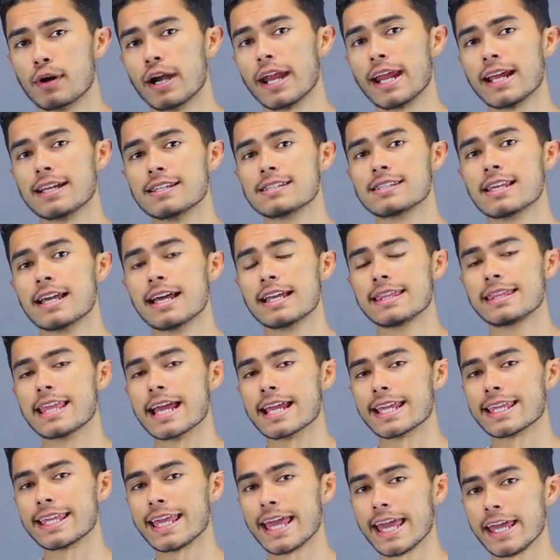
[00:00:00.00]
brands
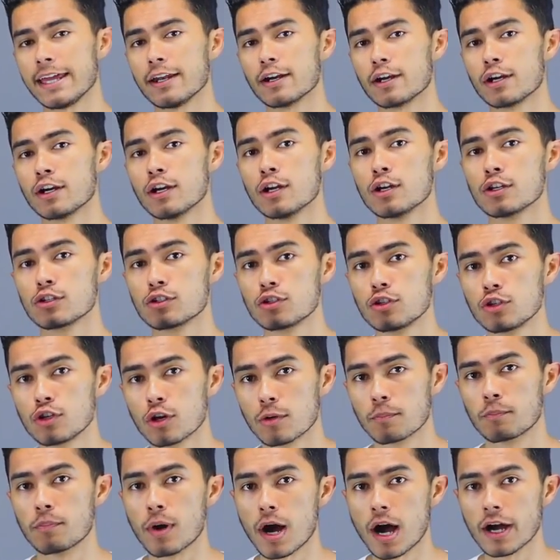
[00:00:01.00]
that cater to
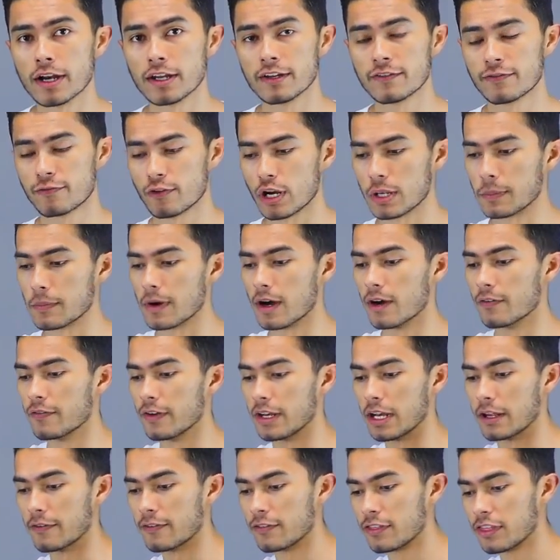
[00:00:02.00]
your body frame of
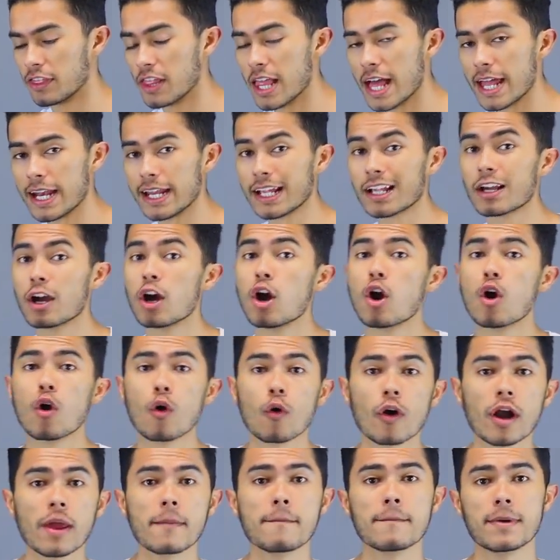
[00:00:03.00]
an athletic
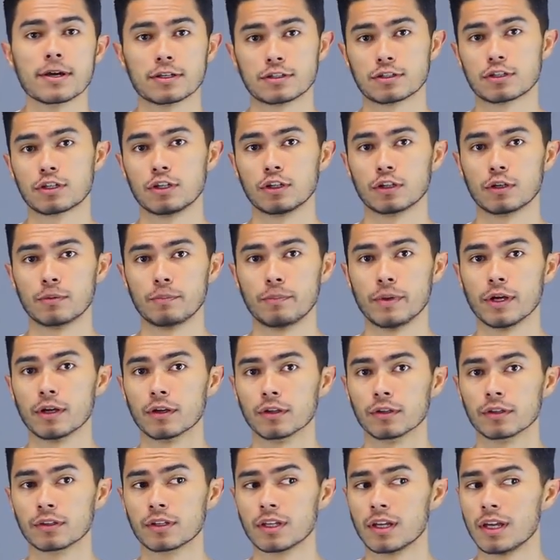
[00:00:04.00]
or a muscular
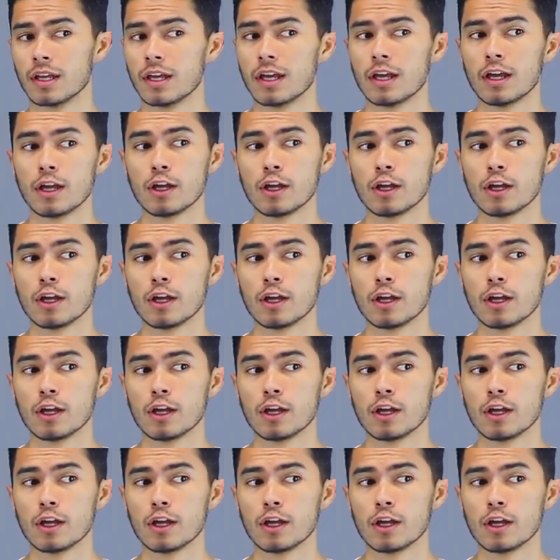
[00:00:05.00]
build.